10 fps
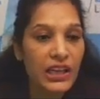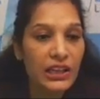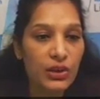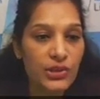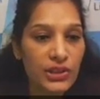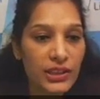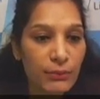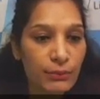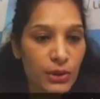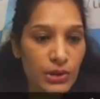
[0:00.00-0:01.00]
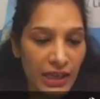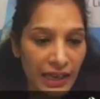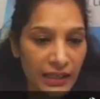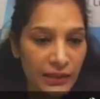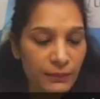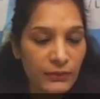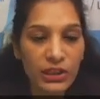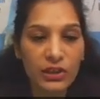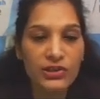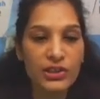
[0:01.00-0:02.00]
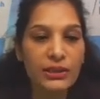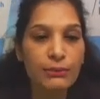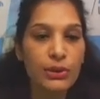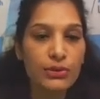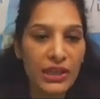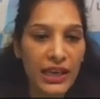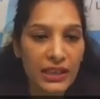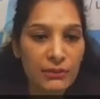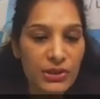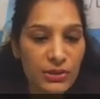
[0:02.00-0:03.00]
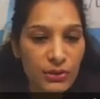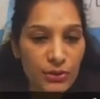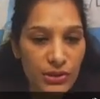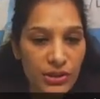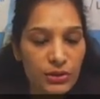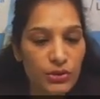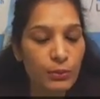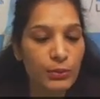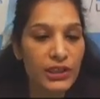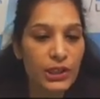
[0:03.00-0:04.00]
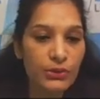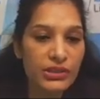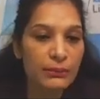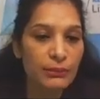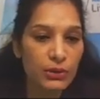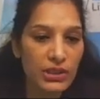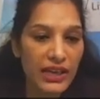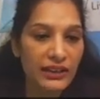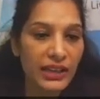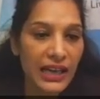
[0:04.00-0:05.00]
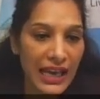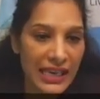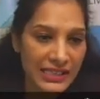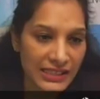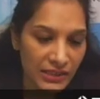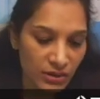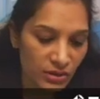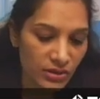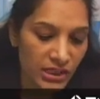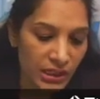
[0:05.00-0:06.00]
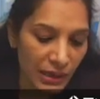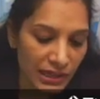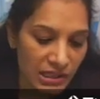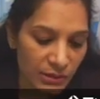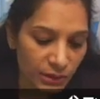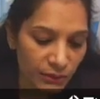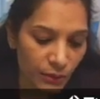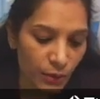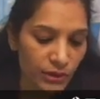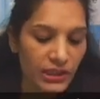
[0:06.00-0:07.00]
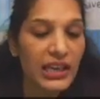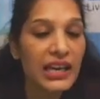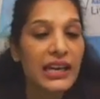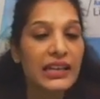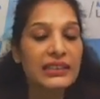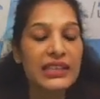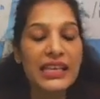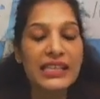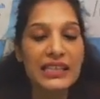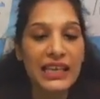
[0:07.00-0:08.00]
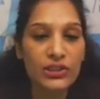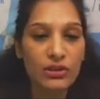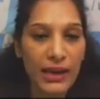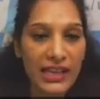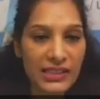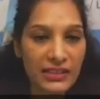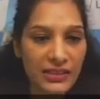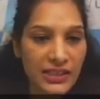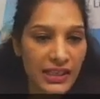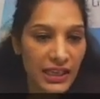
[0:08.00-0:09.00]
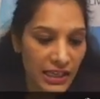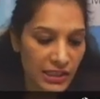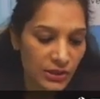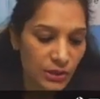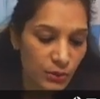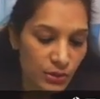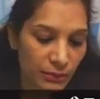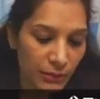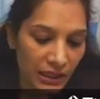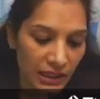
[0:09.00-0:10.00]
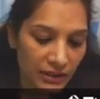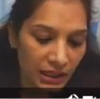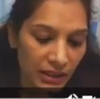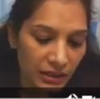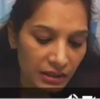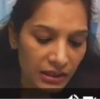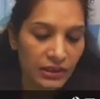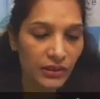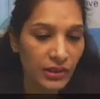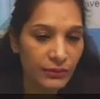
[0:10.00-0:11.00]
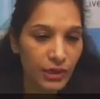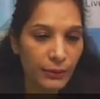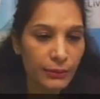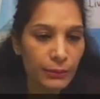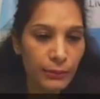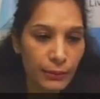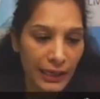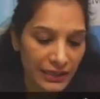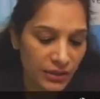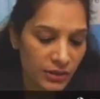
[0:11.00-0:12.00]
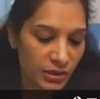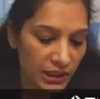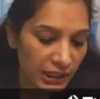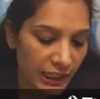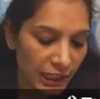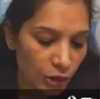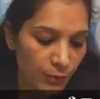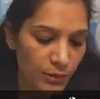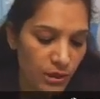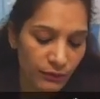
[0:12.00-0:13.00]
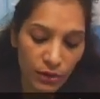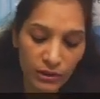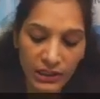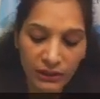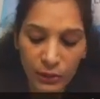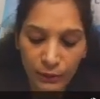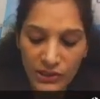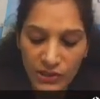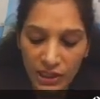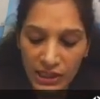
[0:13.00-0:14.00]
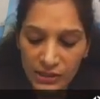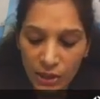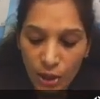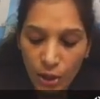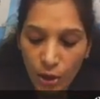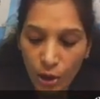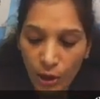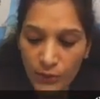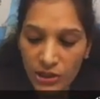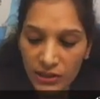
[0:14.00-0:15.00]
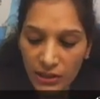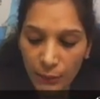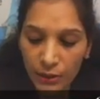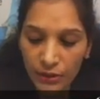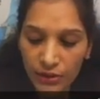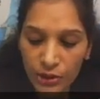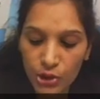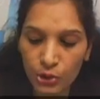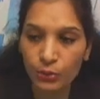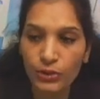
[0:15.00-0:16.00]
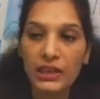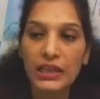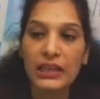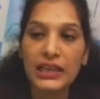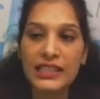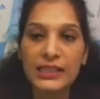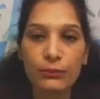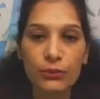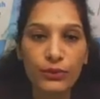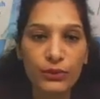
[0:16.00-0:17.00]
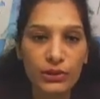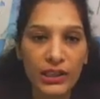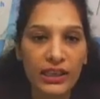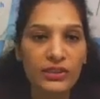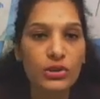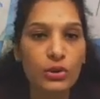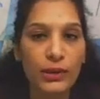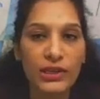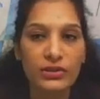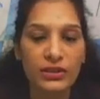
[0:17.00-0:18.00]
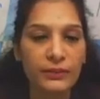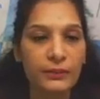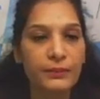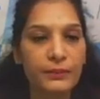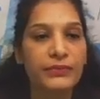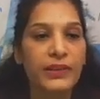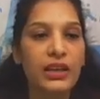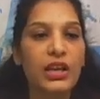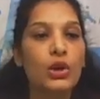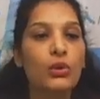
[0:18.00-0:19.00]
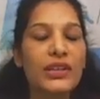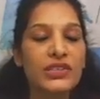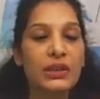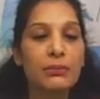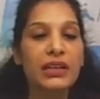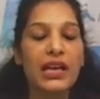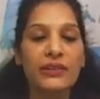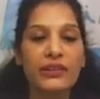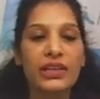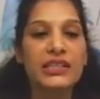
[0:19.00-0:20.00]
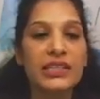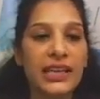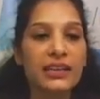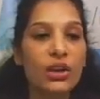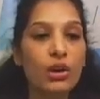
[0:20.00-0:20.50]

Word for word: Clostridium butylicum. Clostridium butylicum is used to produce butyric acid. So C matches with four. D is lactobacillus. It is used in making the curd from milk. So the correct option for the given question is option number 2. Let's move to the next question. Question number 110.